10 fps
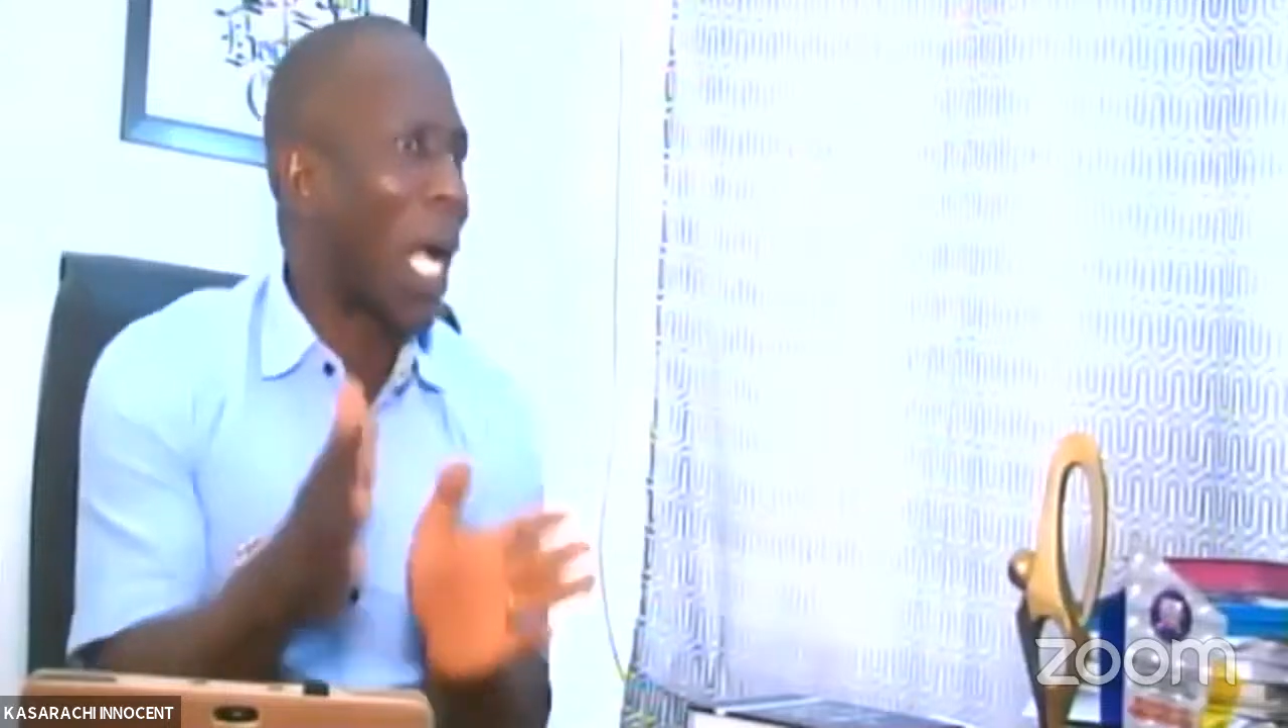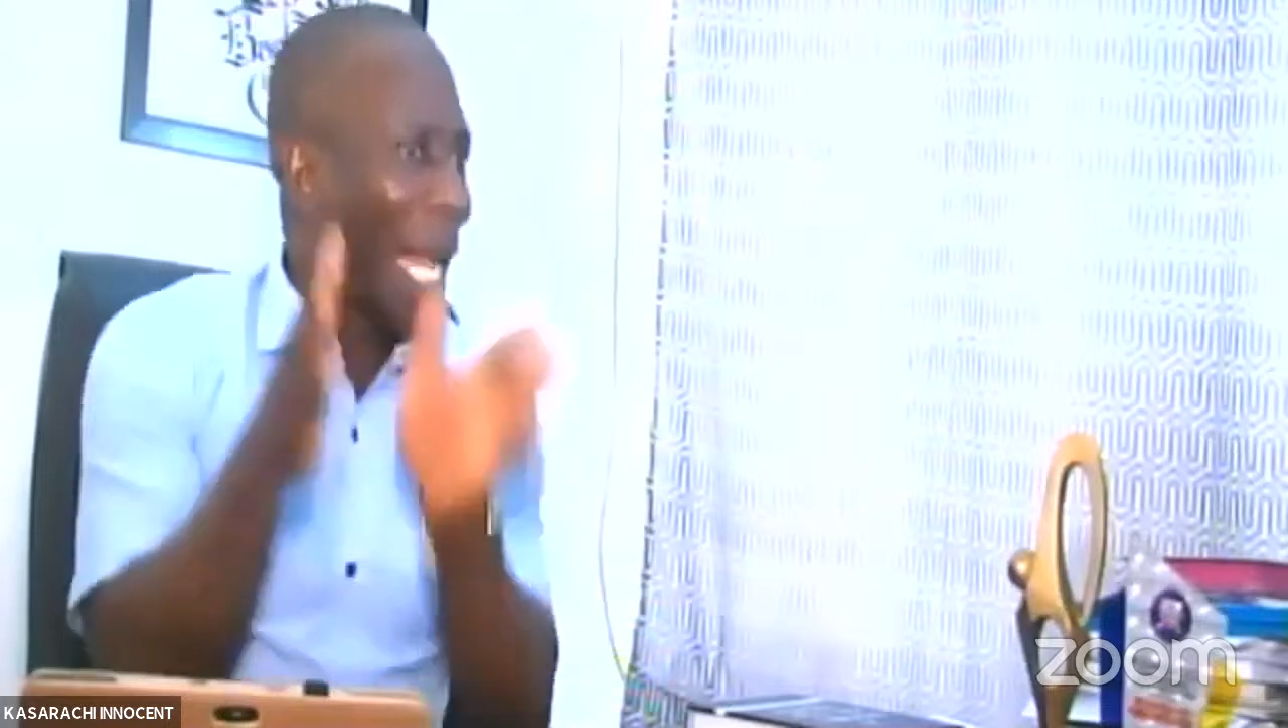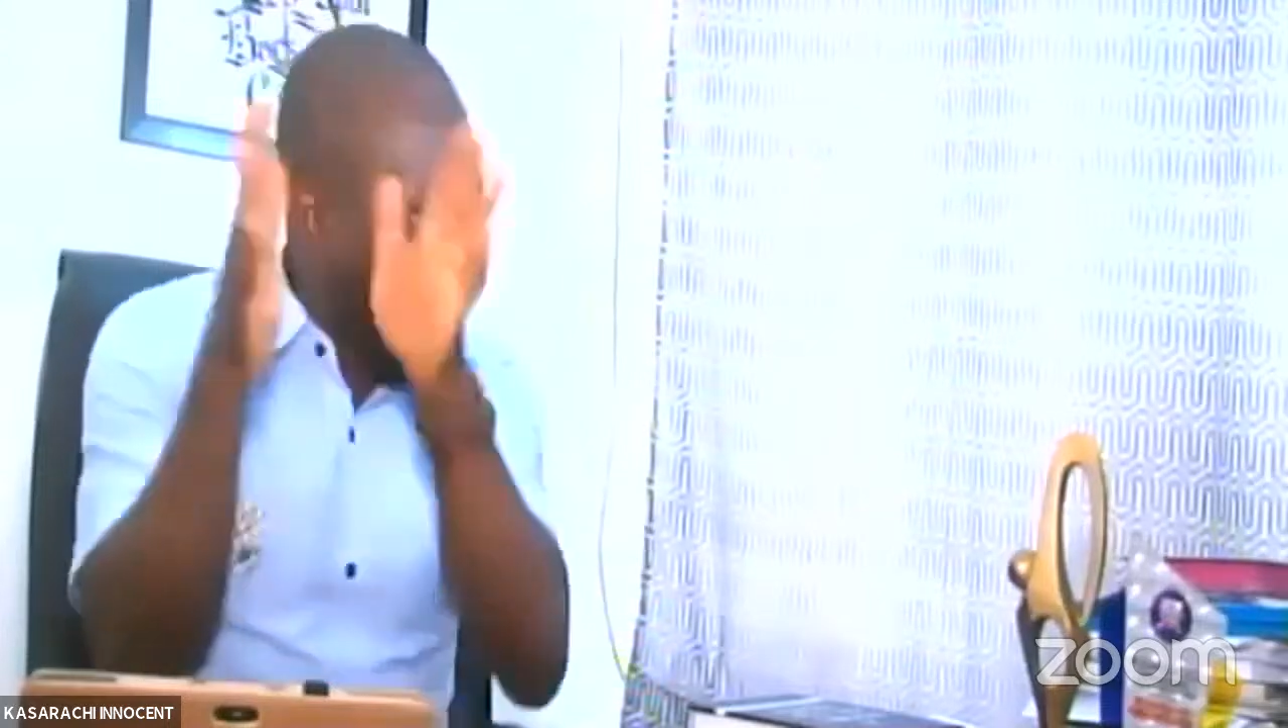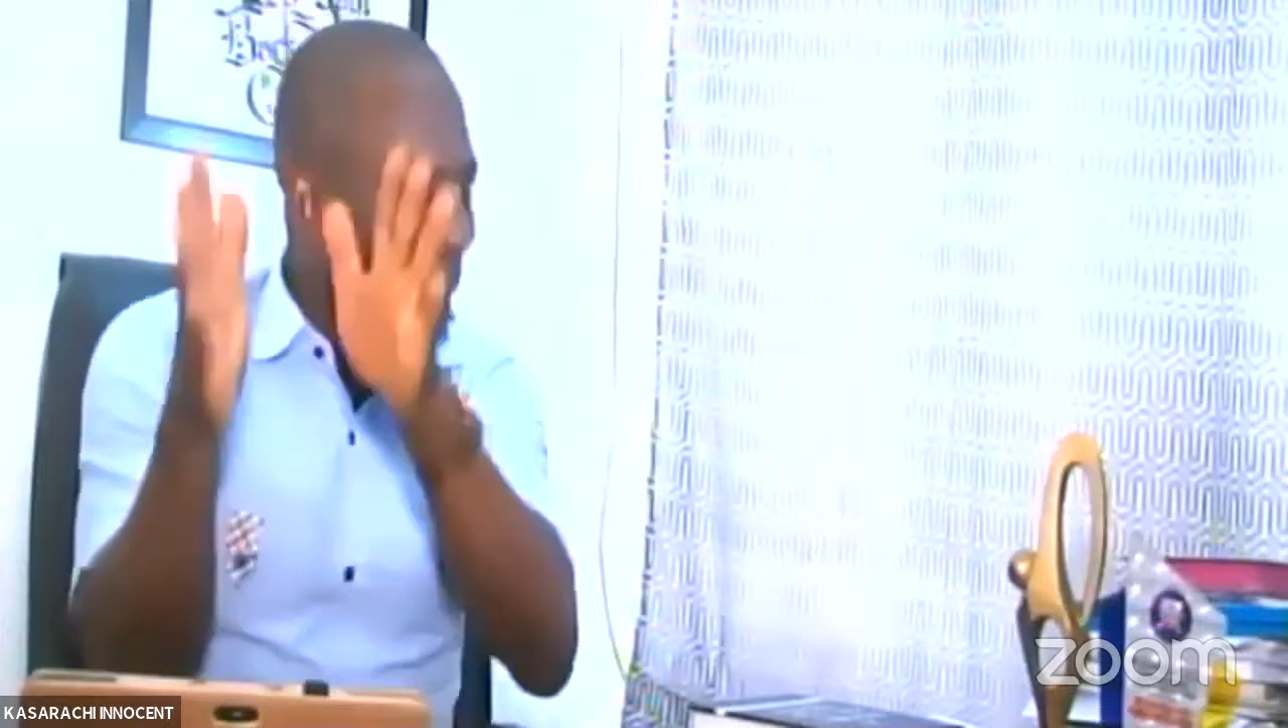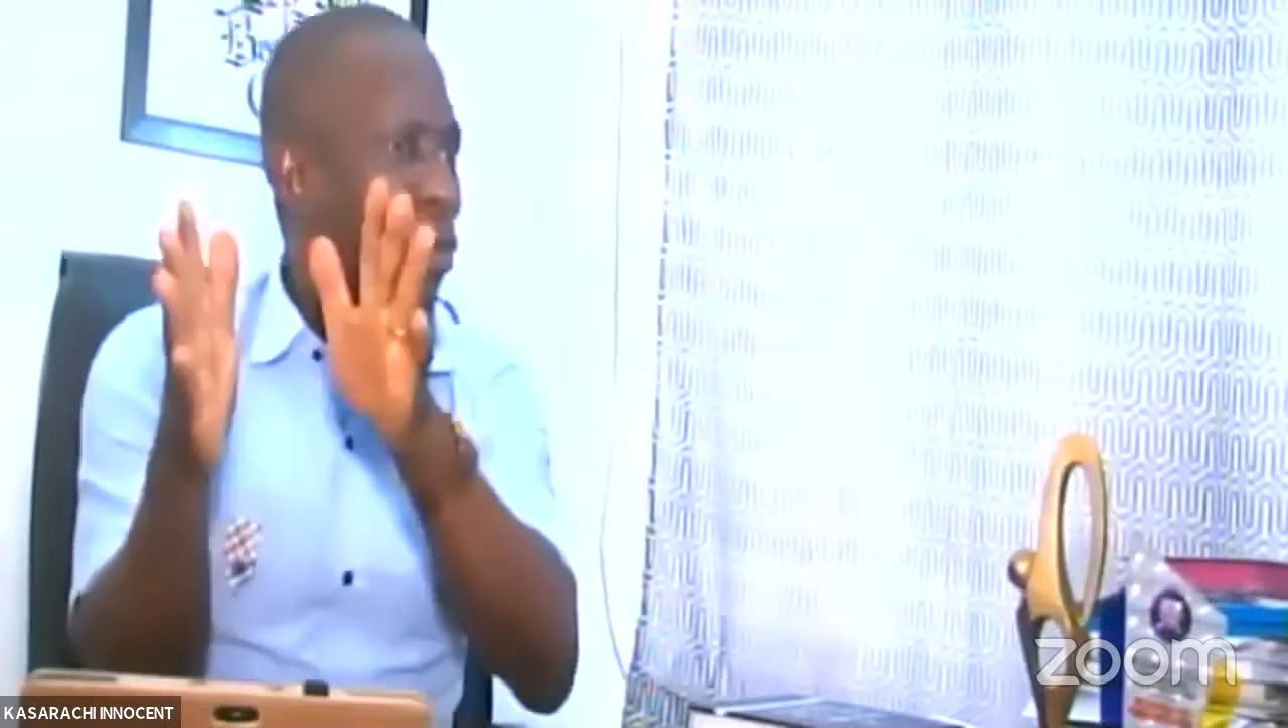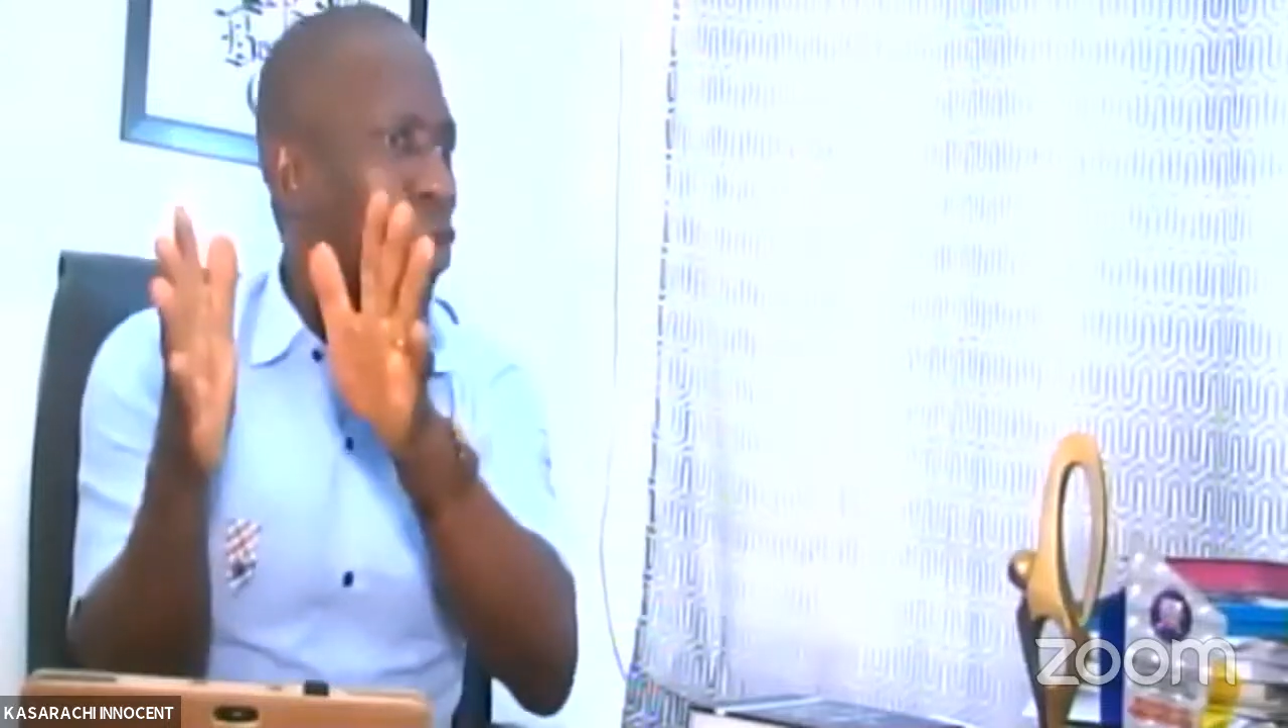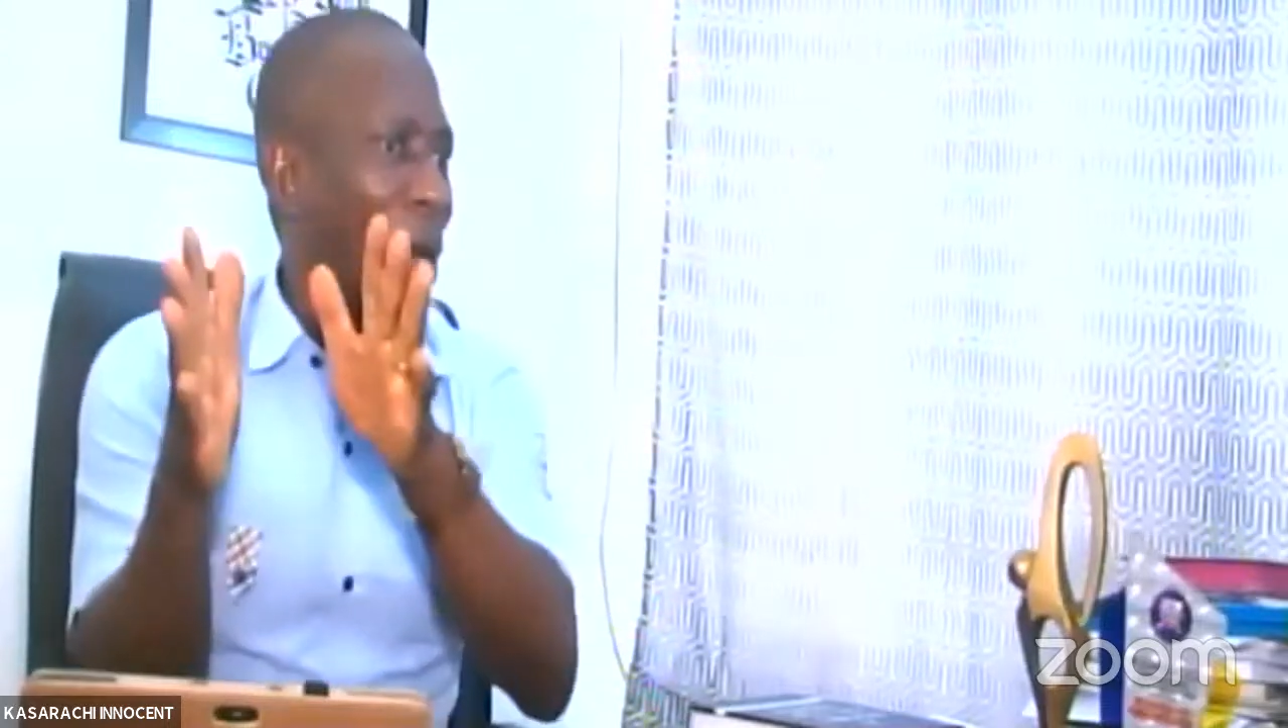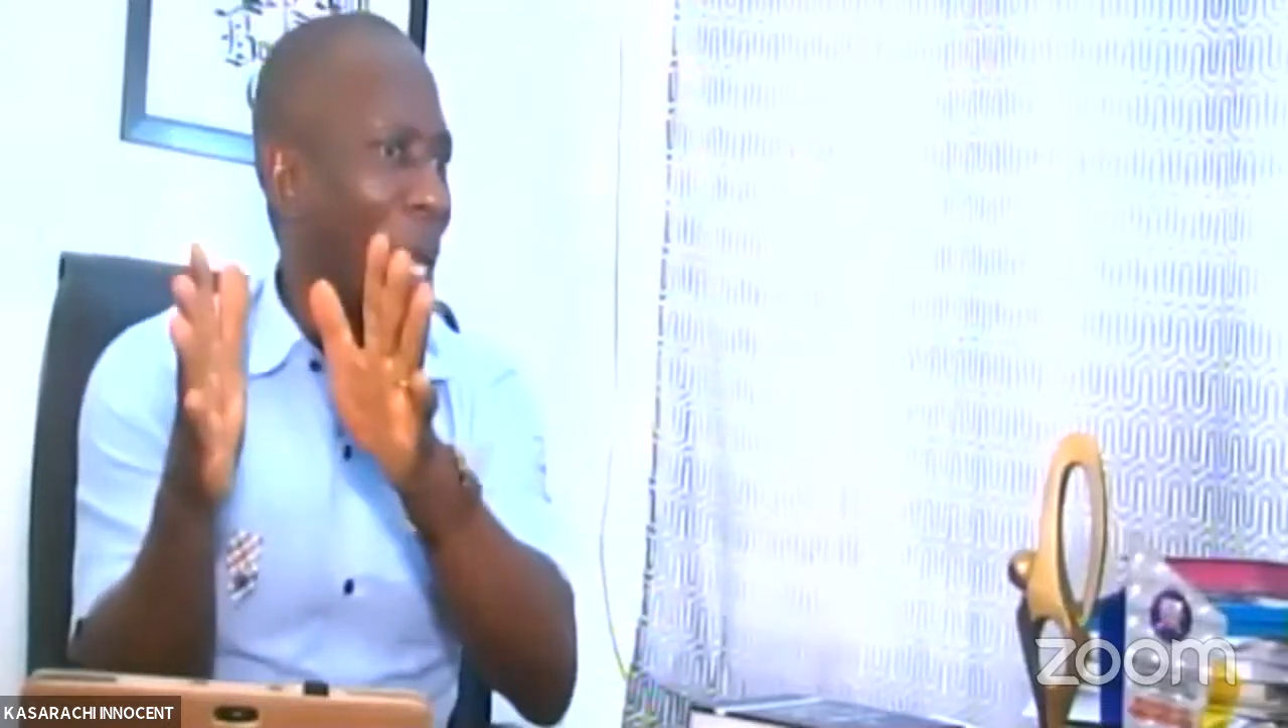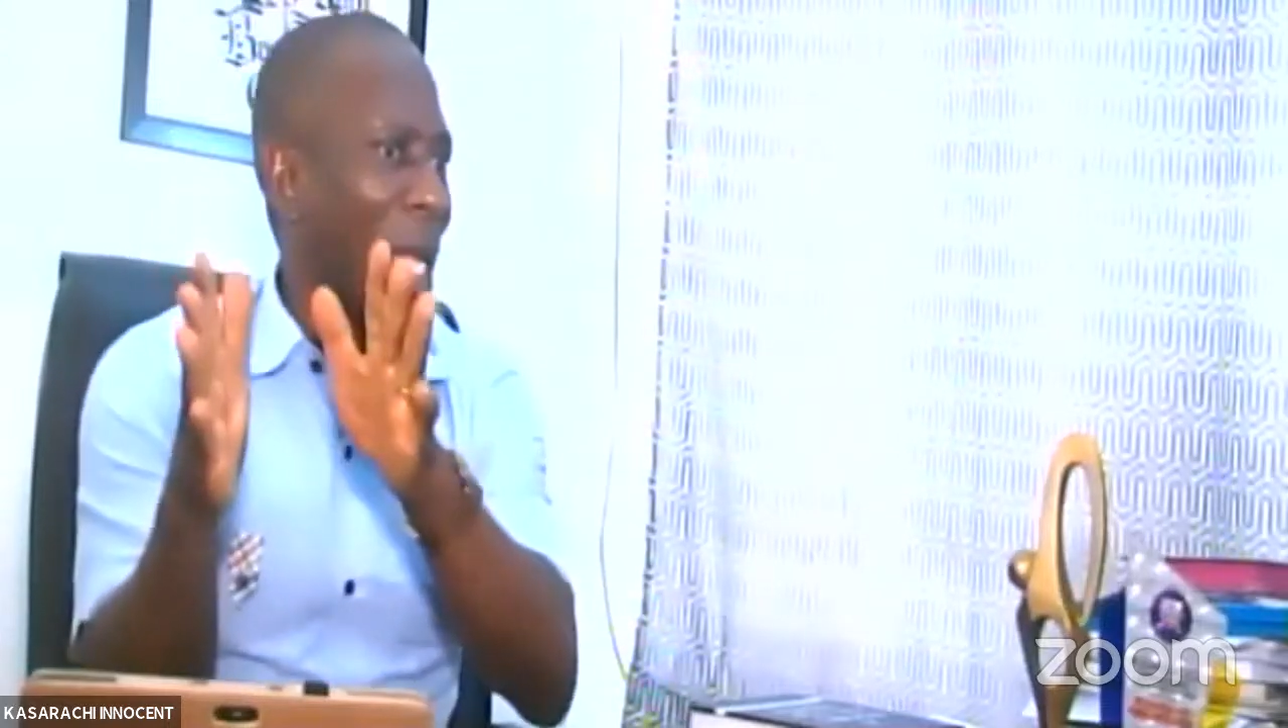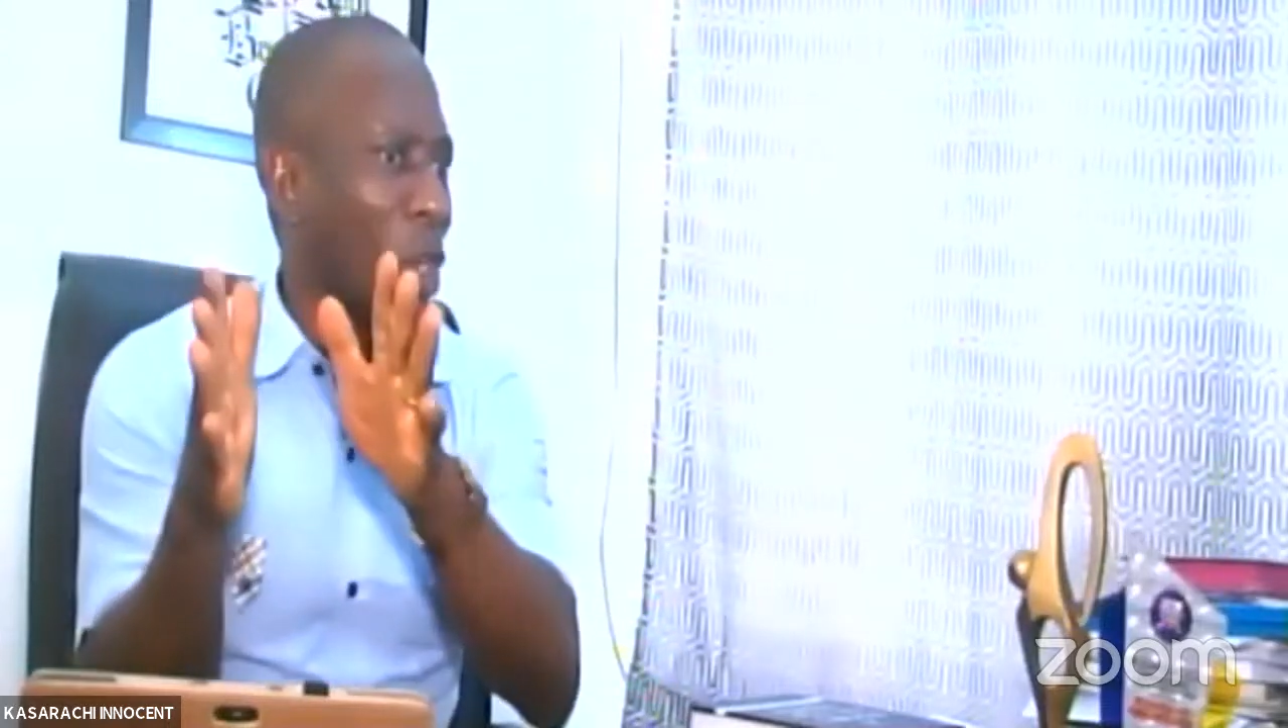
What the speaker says: climb to another